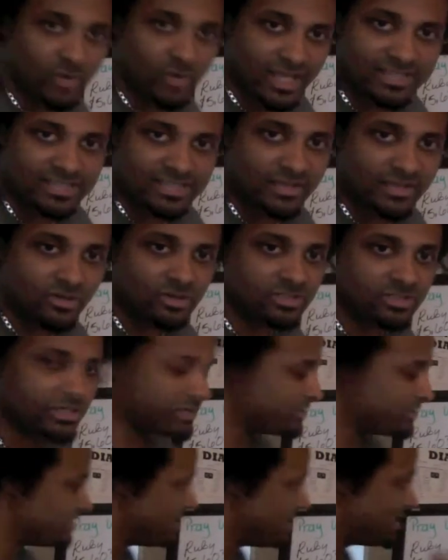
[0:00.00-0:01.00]
what I said
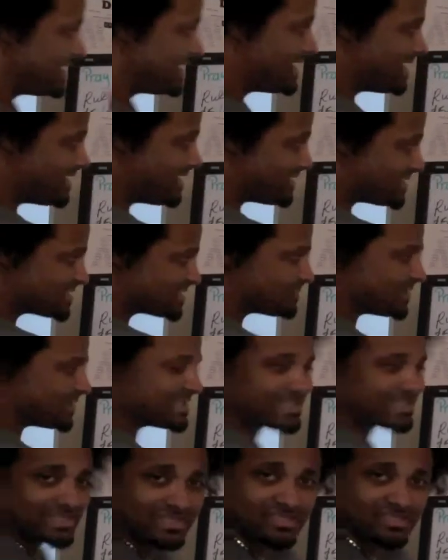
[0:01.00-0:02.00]
earlier? This
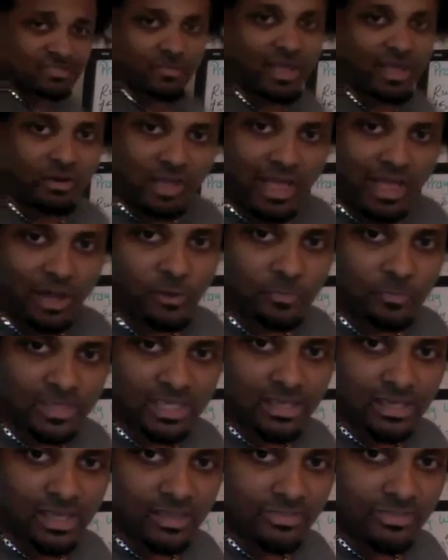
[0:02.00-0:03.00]
business is about
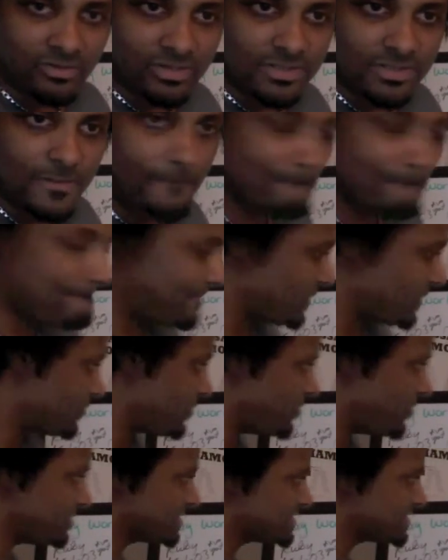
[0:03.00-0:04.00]
helping others. Your
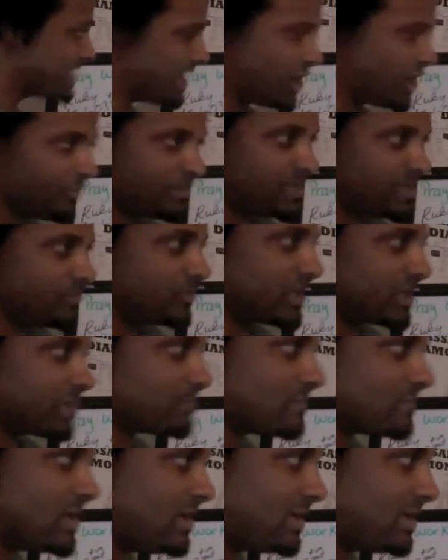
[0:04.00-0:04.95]
goal is to help people get